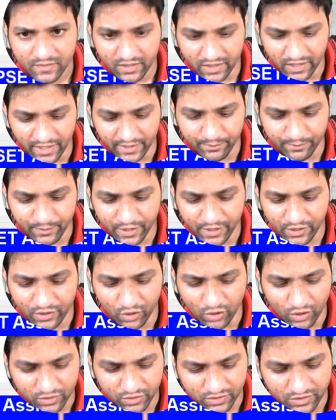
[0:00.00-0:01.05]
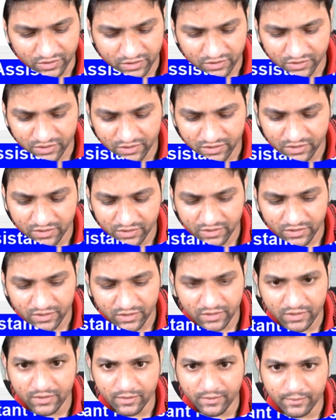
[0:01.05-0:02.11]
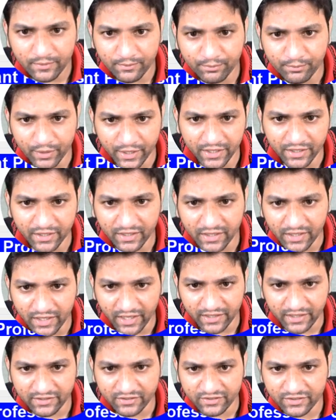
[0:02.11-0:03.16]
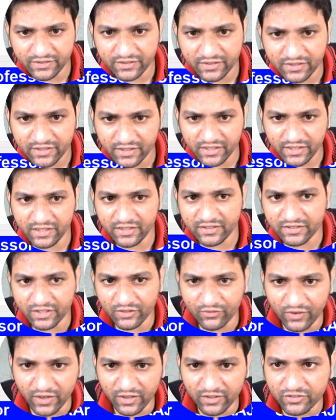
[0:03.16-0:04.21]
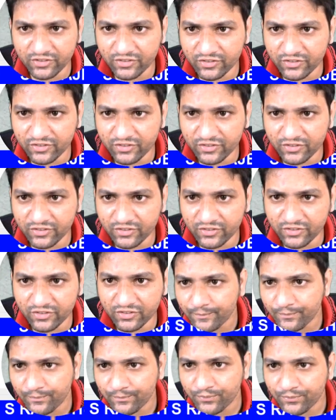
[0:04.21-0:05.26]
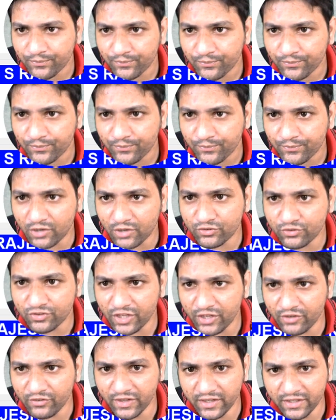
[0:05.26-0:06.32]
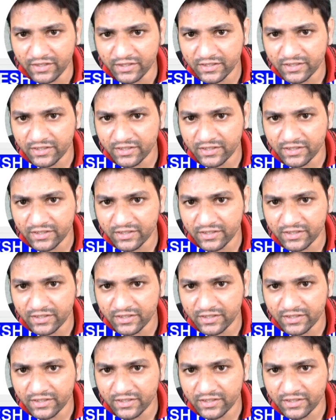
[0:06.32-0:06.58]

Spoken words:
and B dot print X is the functions. Now save it.